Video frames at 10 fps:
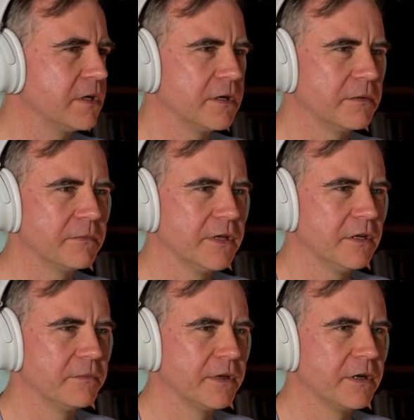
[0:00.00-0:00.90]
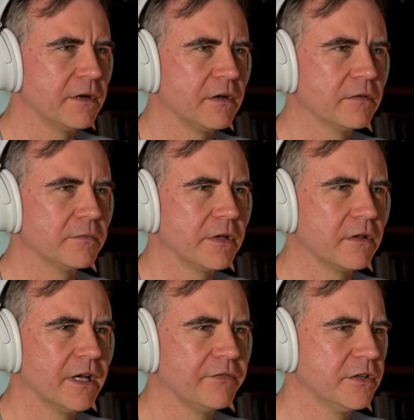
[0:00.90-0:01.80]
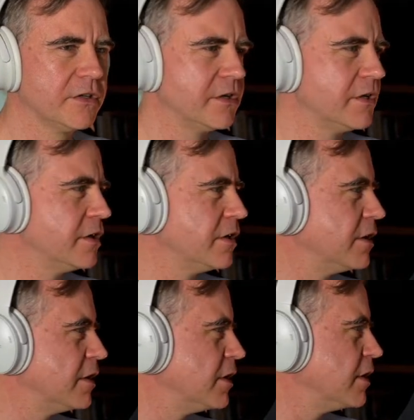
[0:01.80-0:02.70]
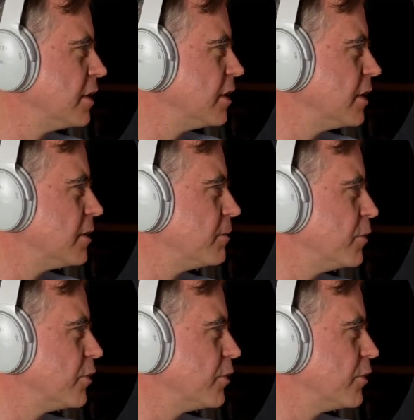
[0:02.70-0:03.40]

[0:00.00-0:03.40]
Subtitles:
May not be. I'll have to move it over